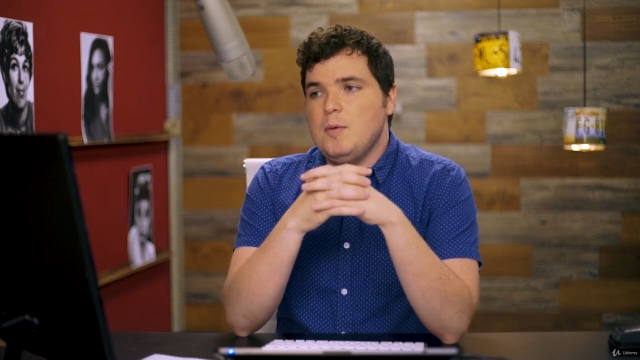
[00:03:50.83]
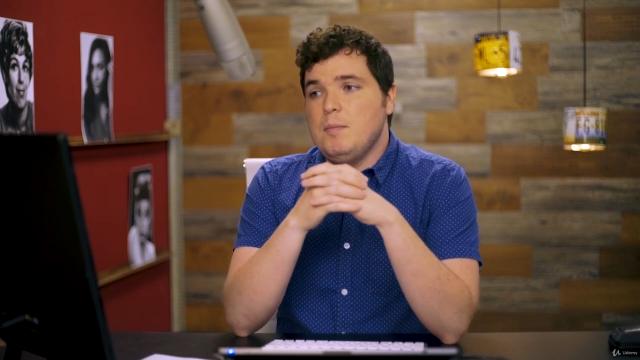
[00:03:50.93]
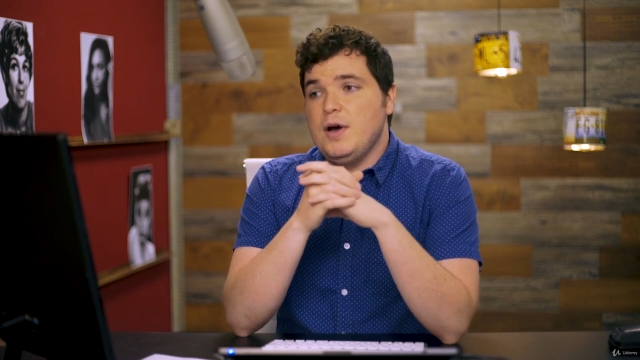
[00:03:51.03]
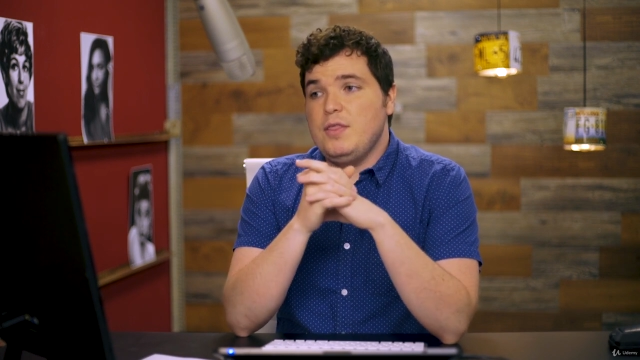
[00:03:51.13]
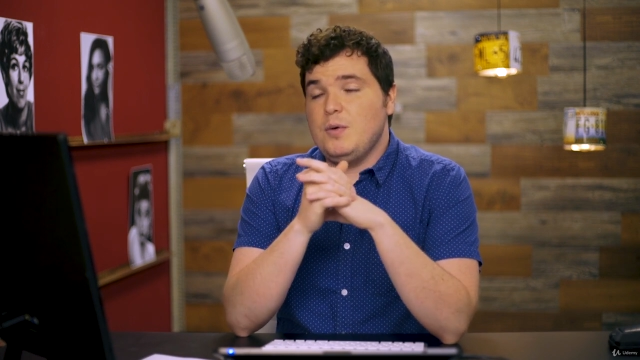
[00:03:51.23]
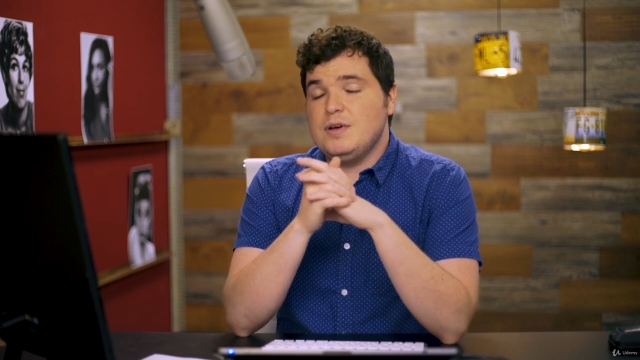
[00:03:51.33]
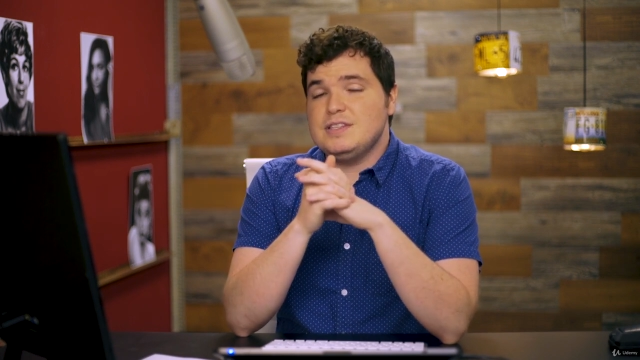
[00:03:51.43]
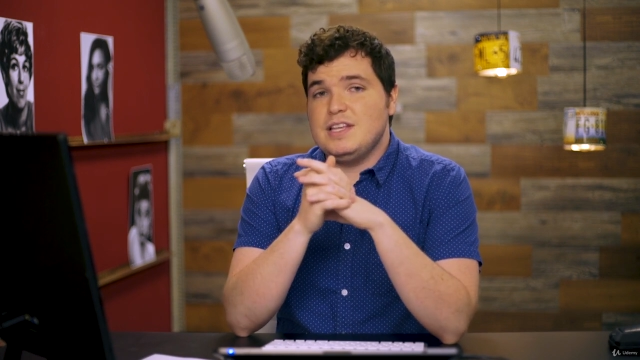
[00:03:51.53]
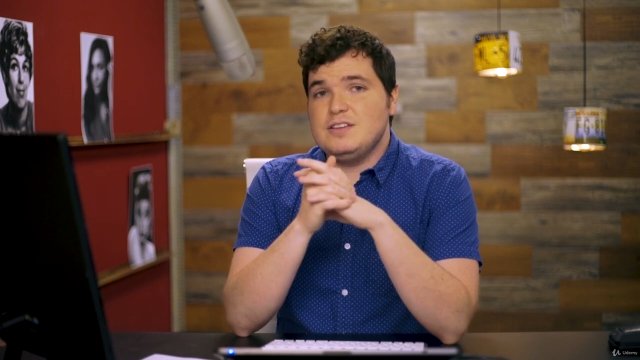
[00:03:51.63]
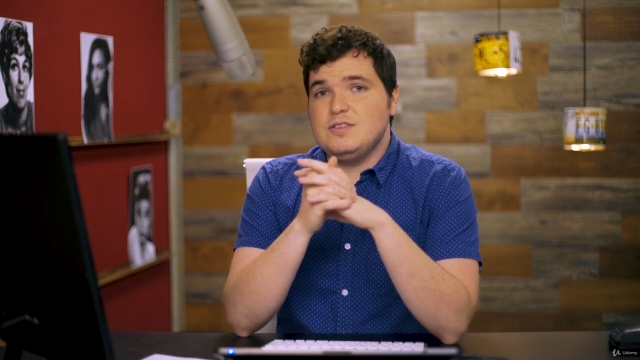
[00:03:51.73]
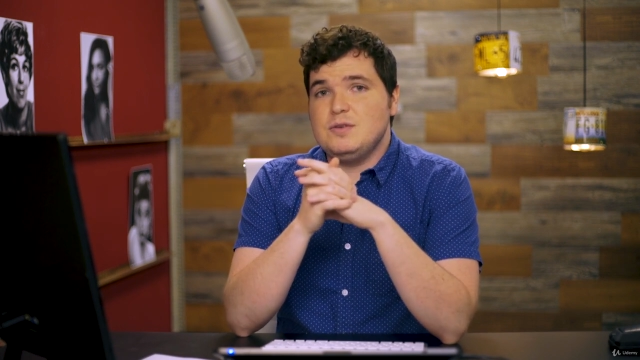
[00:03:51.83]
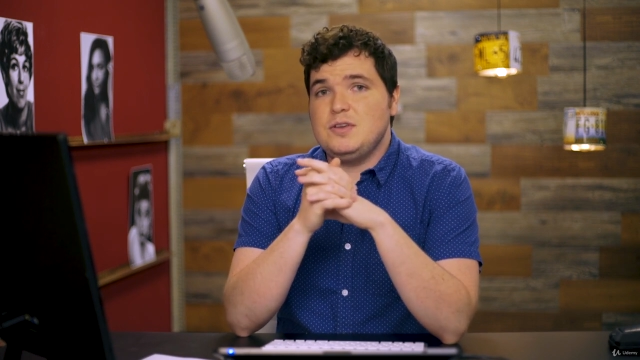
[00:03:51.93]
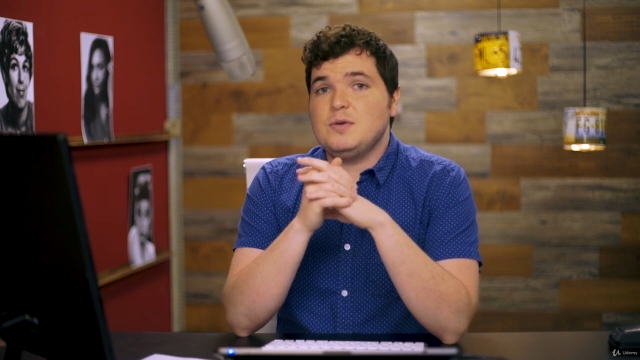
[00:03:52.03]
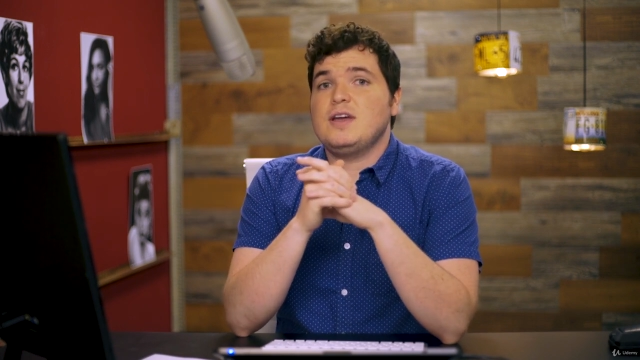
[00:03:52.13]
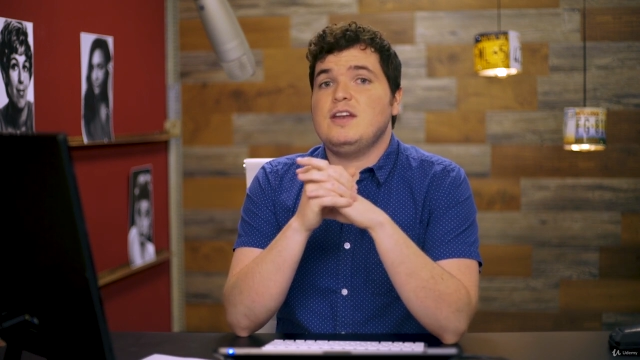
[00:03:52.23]
but the ones that do,
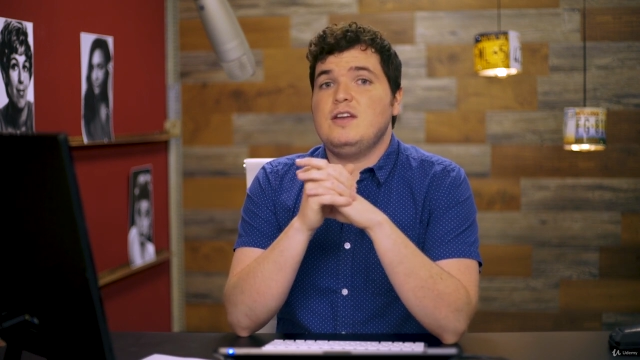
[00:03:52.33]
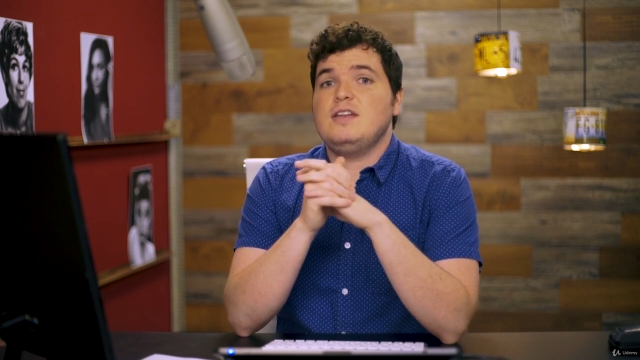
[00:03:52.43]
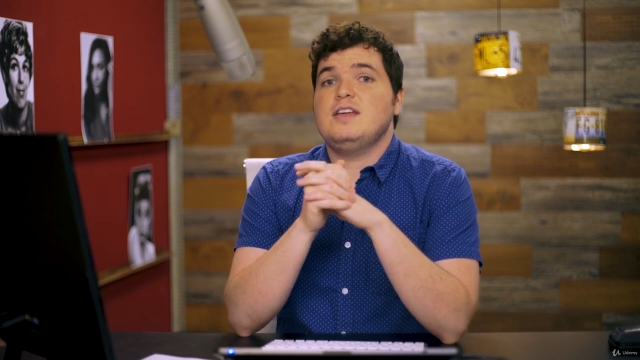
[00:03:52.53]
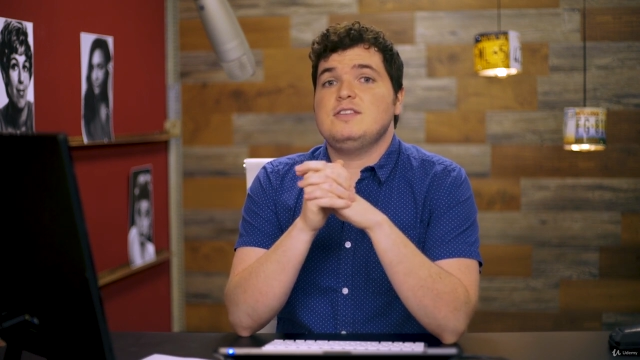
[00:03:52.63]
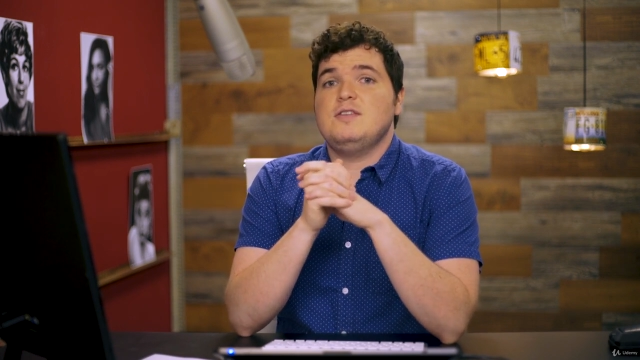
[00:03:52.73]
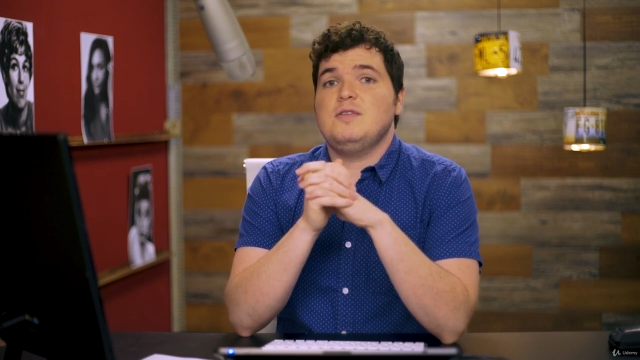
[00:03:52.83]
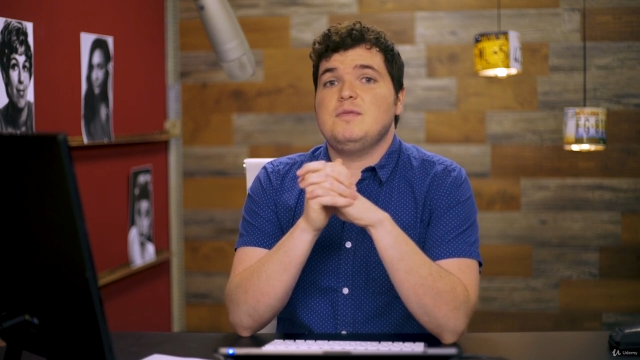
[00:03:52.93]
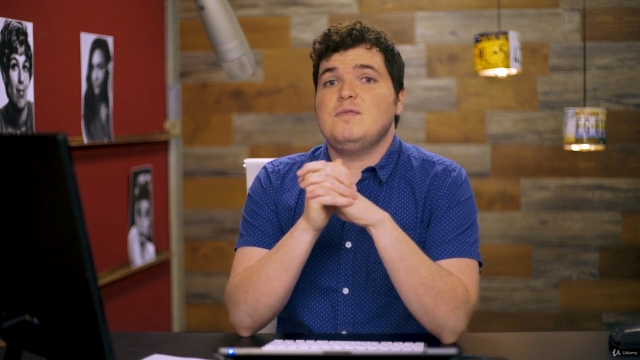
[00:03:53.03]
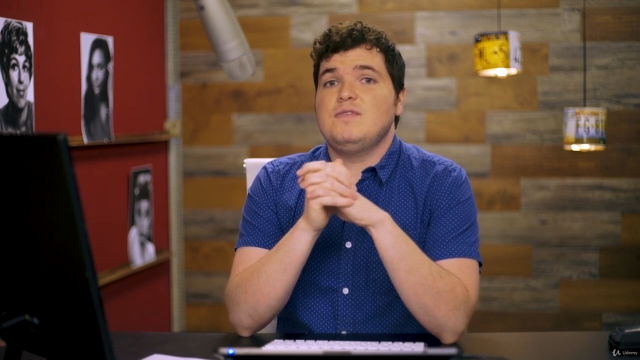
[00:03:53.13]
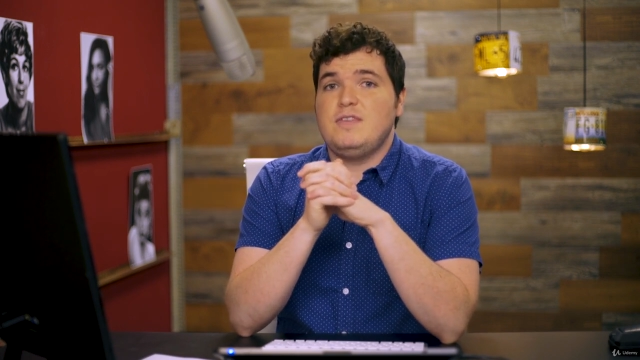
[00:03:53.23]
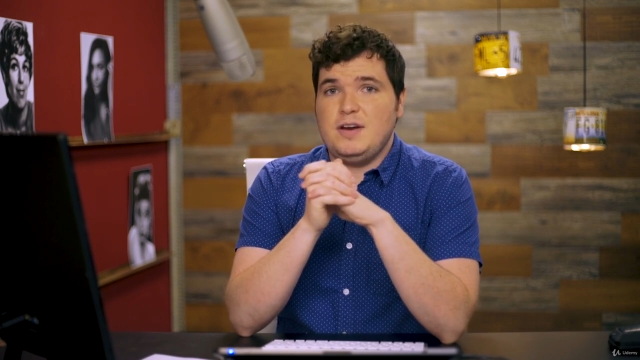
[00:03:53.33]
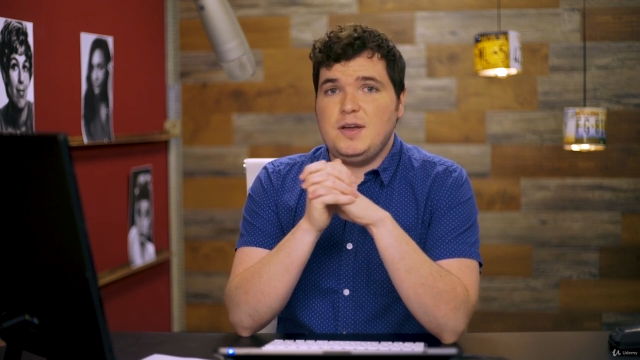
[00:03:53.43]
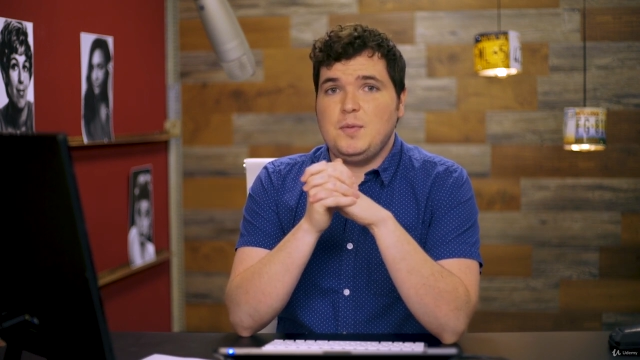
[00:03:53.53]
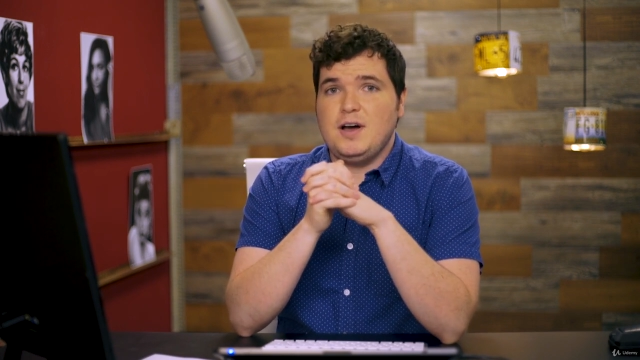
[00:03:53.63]
you're going to get to know them very